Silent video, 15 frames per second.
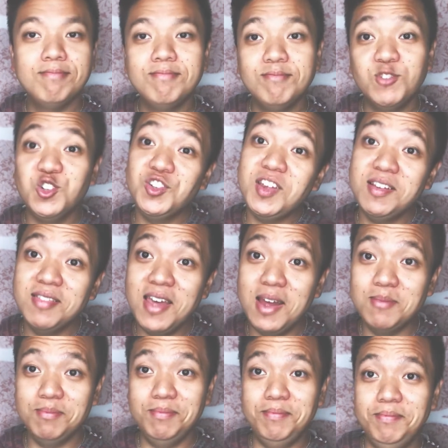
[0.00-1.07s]
Just like that.
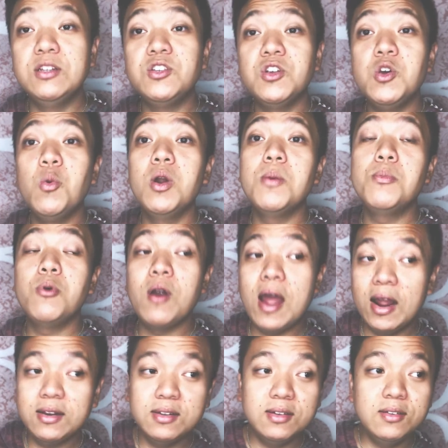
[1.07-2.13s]
And so you want to
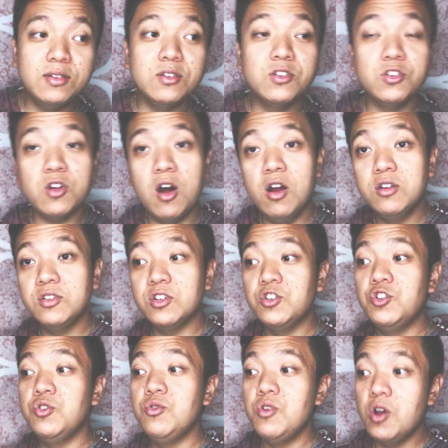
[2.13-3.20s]
practice songs that
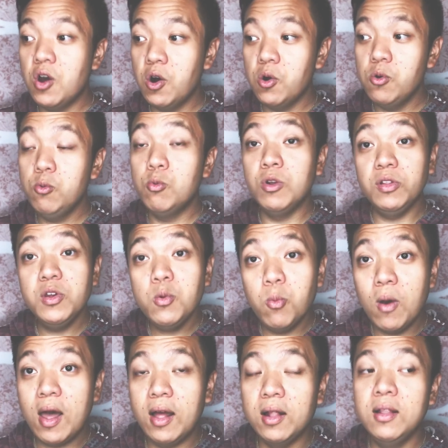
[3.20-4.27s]
you know really
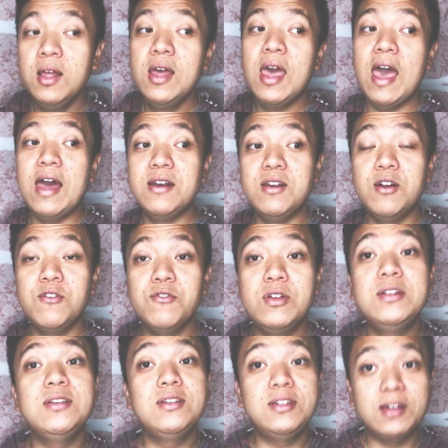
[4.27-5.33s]
well at
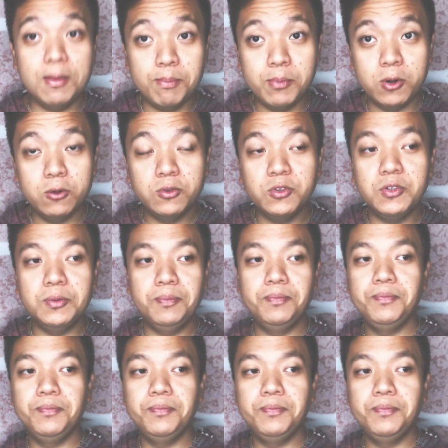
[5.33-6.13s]
different tempos.